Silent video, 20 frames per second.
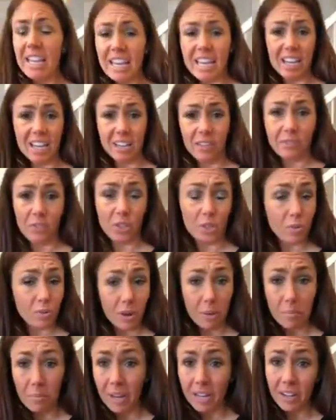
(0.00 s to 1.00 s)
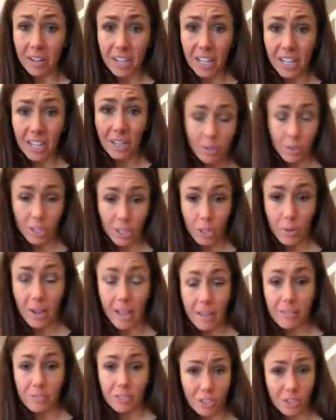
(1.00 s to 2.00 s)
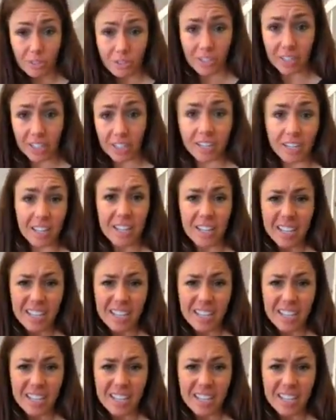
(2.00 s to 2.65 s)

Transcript: And if you are married or you have children,